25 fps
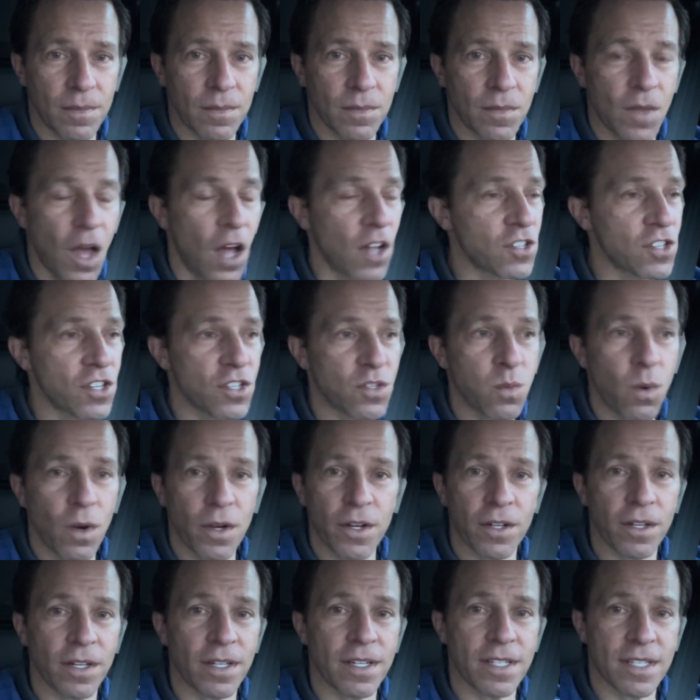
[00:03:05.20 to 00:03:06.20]
not just what
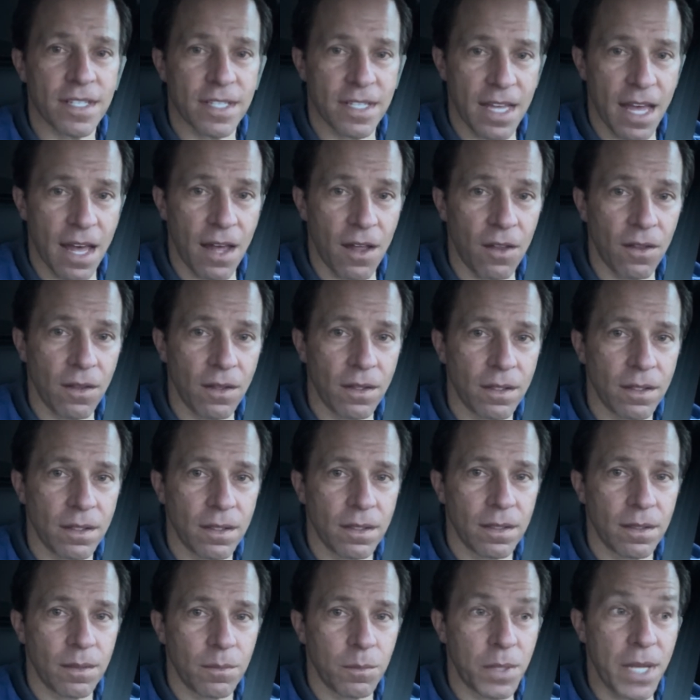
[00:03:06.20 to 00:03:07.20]
you're going to sell,
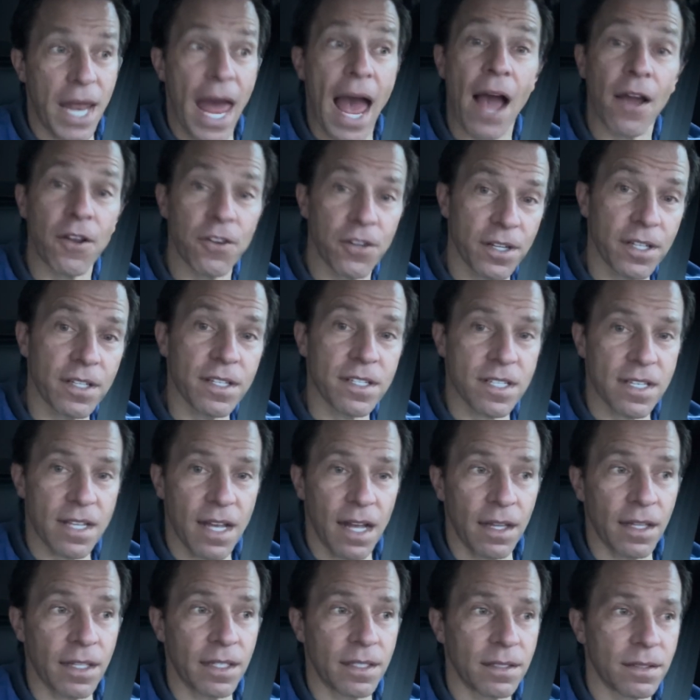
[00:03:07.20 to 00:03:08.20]
but how you're going to
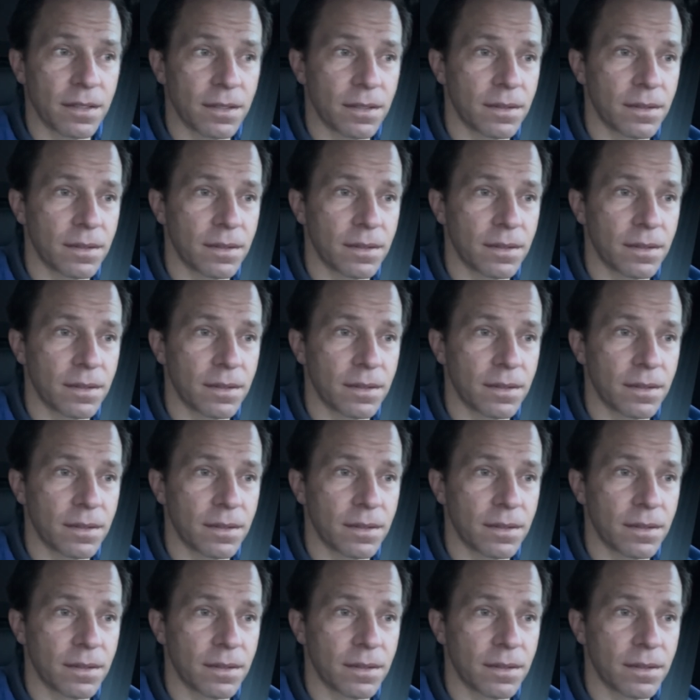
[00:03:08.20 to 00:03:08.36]
sell it,